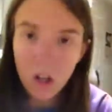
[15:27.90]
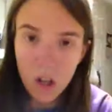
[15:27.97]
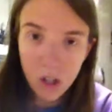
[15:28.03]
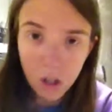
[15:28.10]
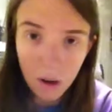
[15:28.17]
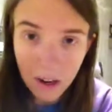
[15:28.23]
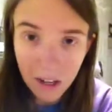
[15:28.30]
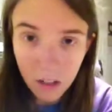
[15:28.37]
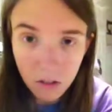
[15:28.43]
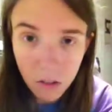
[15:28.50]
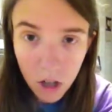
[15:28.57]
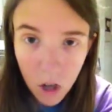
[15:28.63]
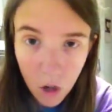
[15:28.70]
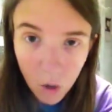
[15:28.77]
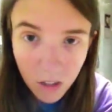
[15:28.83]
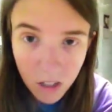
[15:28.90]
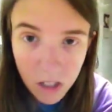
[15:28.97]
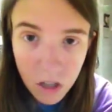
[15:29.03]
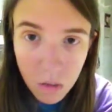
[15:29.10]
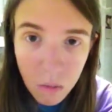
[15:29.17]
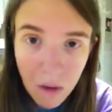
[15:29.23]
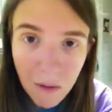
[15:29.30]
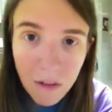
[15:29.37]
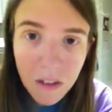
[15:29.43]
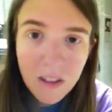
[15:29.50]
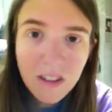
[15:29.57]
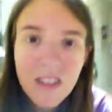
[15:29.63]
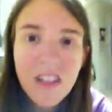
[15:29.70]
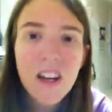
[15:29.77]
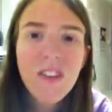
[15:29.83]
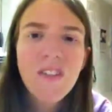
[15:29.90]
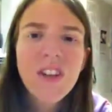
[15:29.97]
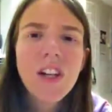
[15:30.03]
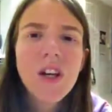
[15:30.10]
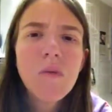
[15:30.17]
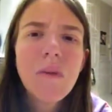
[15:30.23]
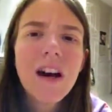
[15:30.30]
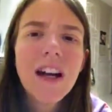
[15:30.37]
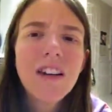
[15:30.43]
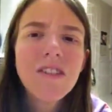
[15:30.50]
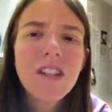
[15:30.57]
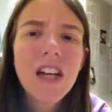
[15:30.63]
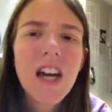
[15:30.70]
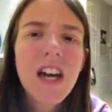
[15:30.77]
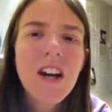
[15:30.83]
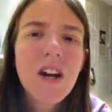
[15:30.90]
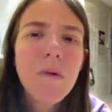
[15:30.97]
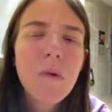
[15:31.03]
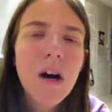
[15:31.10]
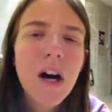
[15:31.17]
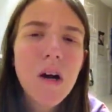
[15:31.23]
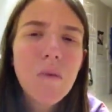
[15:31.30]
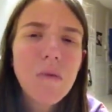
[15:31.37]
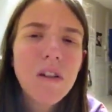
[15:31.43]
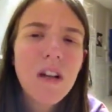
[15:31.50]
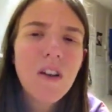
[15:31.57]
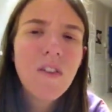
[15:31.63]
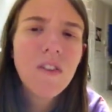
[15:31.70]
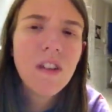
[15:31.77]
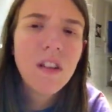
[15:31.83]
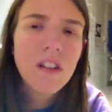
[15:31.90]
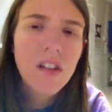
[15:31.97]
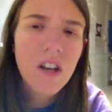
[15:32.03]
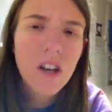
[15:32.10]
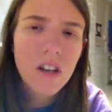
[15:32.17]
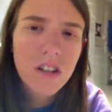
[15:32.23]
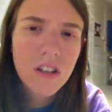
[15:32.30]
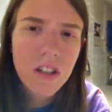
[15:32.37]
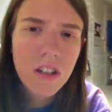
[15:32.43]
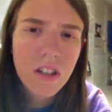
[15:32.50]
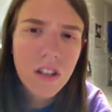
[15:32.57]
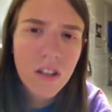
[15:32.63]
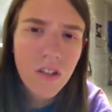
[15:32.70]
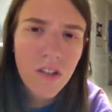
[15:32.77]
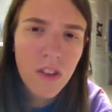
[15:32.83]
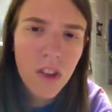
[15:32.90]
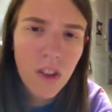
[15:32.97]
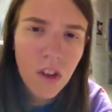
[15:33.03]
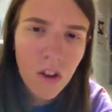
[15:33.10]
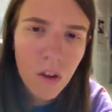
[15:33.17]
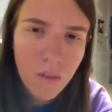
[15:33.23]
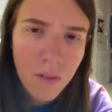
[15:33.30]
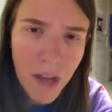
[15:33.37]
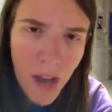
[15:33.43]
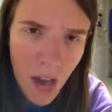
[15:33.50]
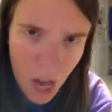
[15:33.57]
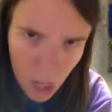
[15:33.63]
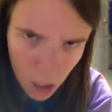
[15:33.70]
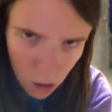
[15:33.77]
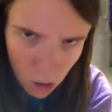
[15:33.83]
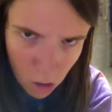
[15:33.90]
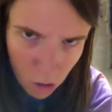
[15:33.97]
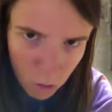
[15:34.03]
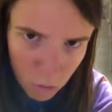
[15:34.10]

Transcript: So I don't know, and this is probably a really long video, but I don't care. I'm hyper and I feel like talking even though I'm tired.